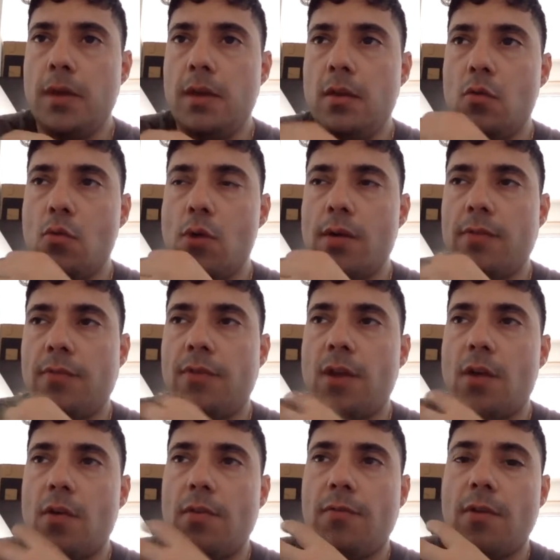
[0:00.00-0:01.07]
you were
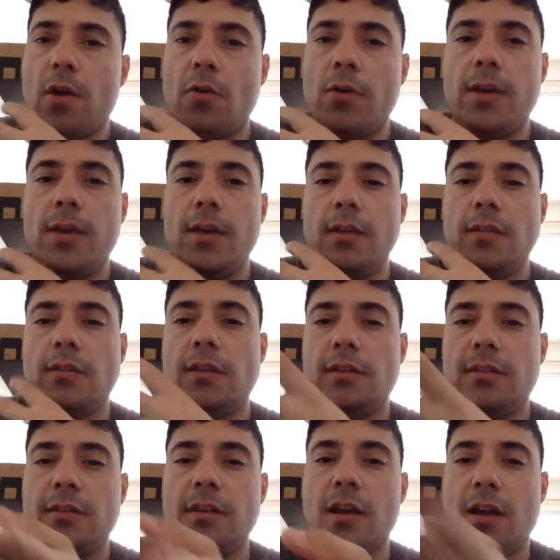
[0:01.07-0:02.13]
very, very
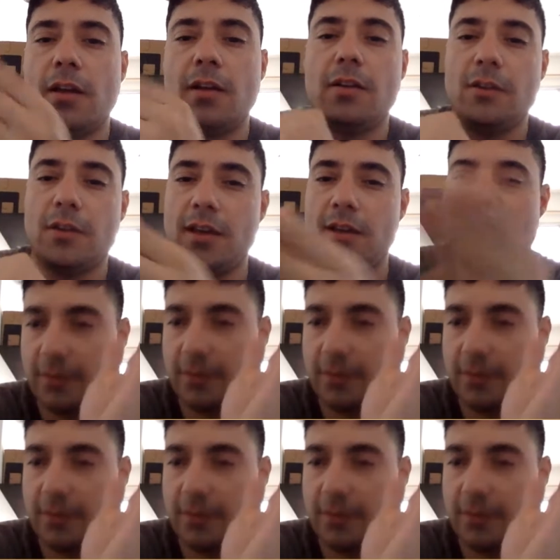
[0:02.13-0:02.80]
interesting. Ah, okay.